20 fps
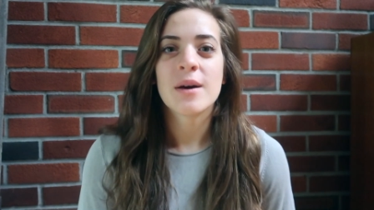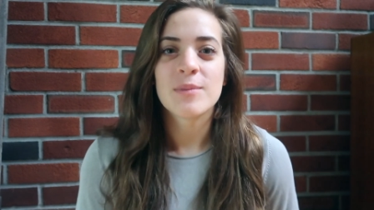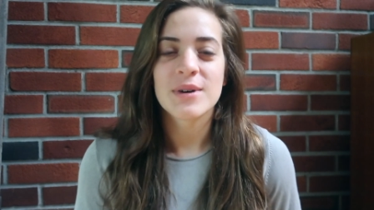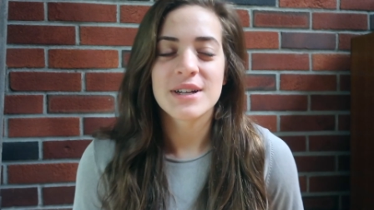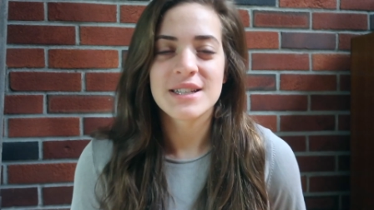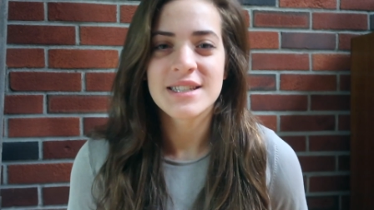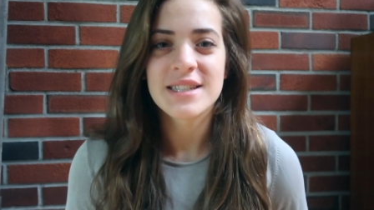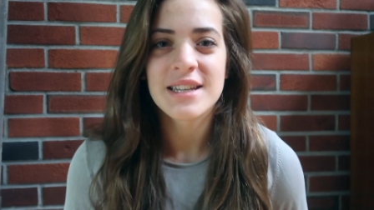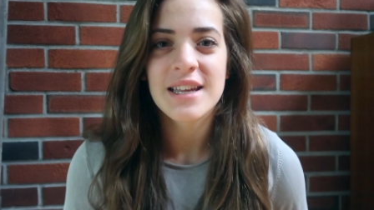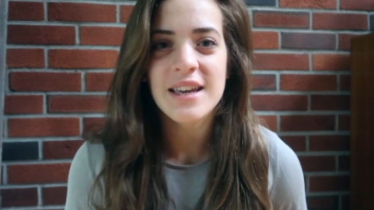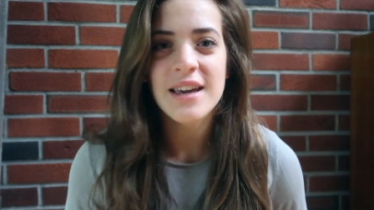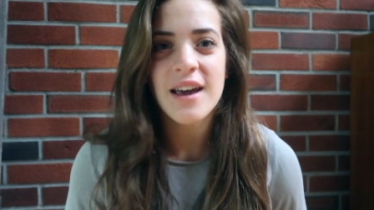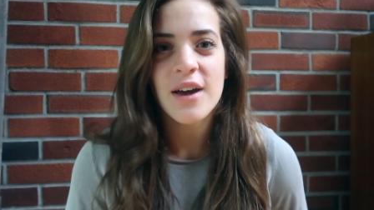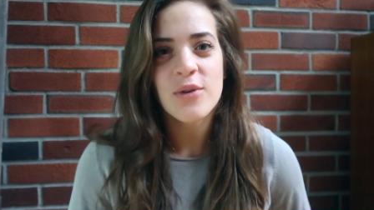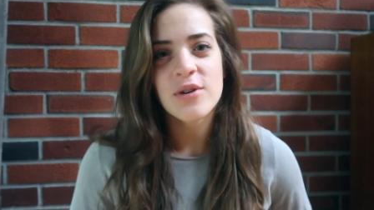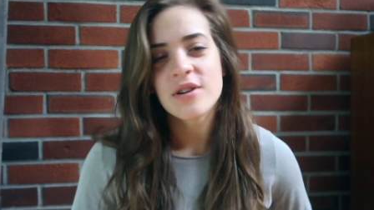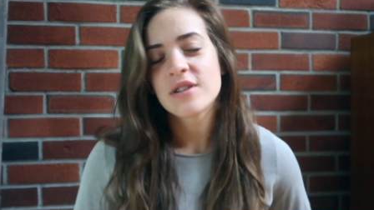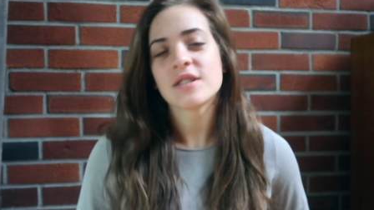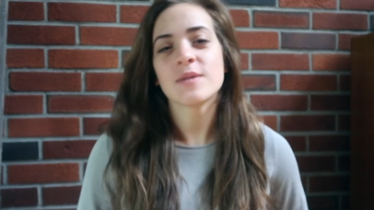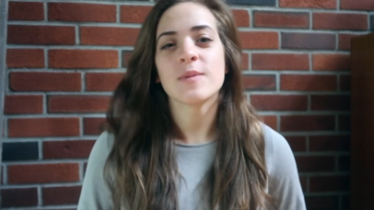But today I
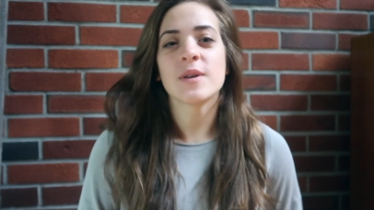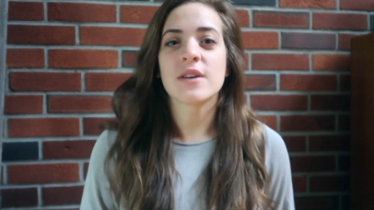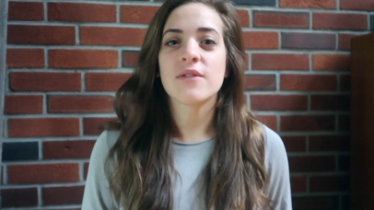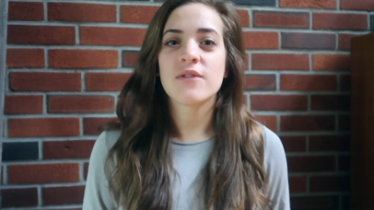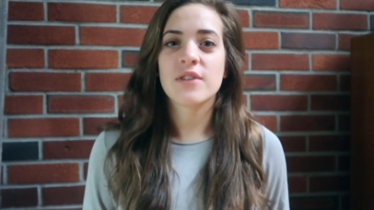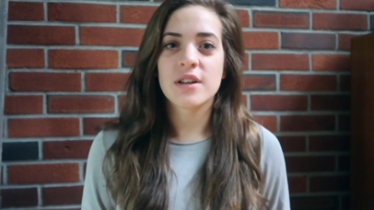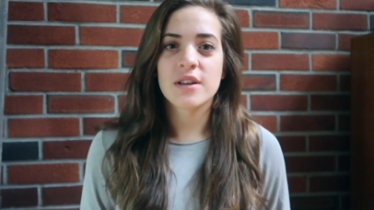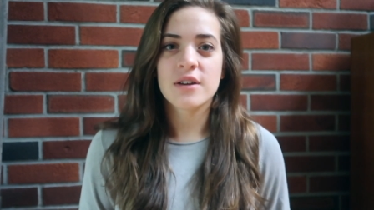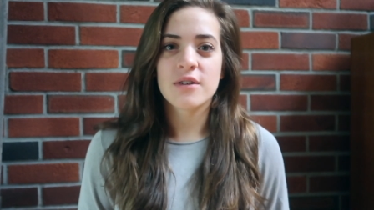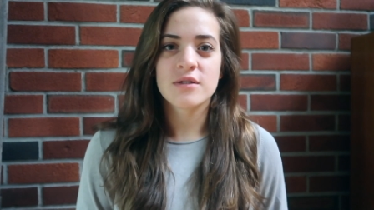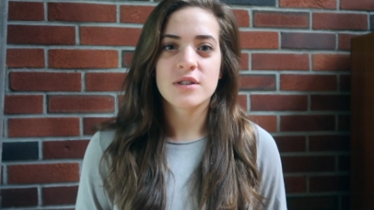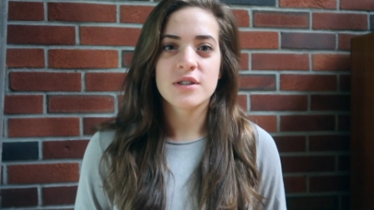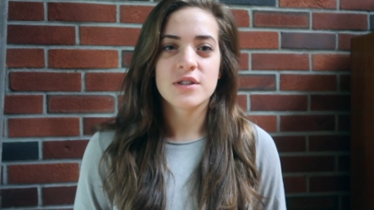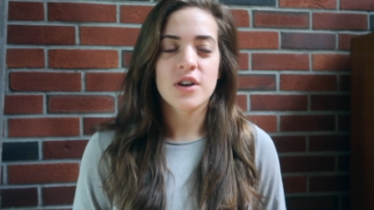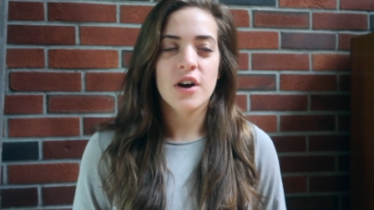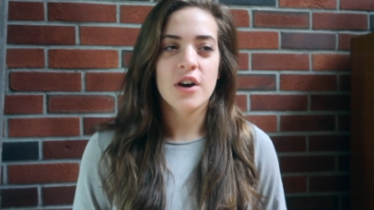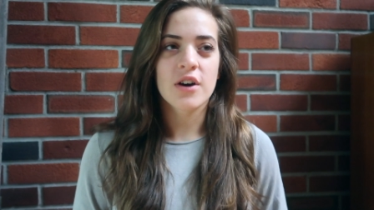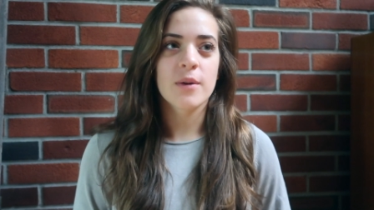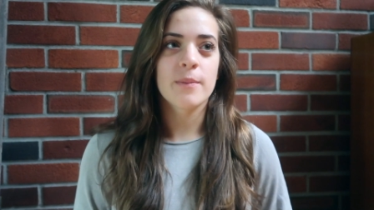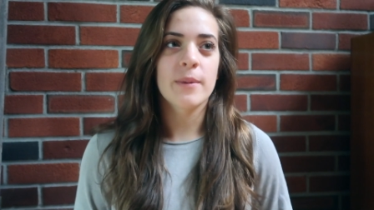wanted to make a video to
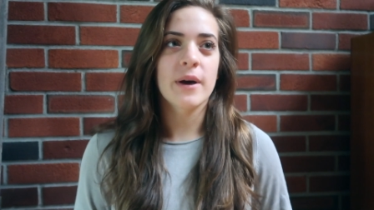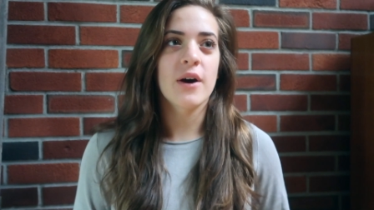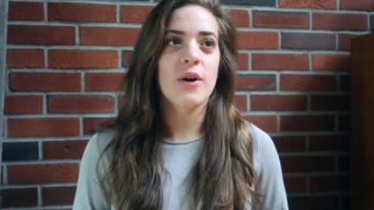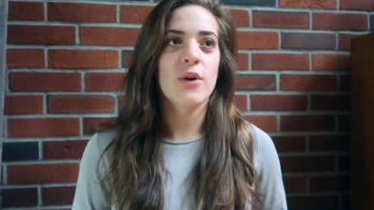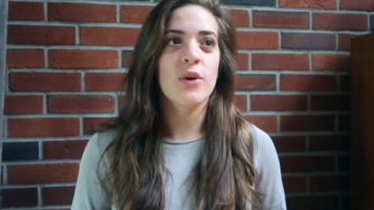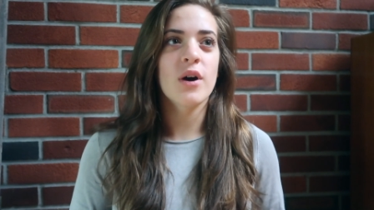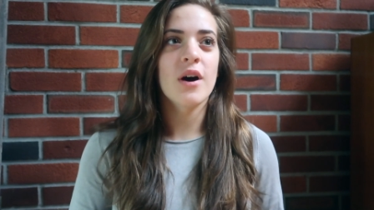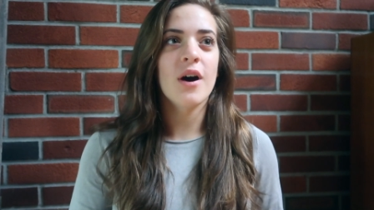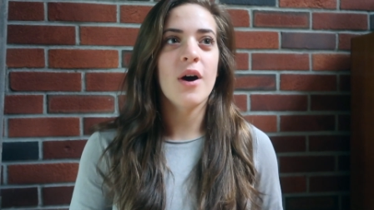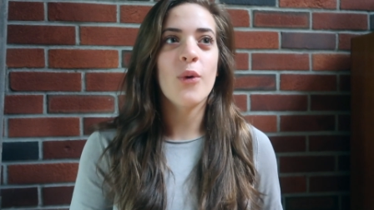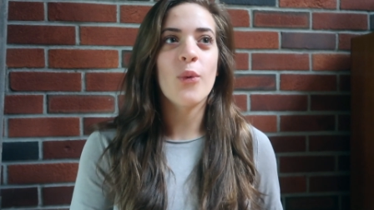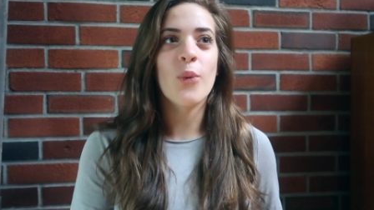talk about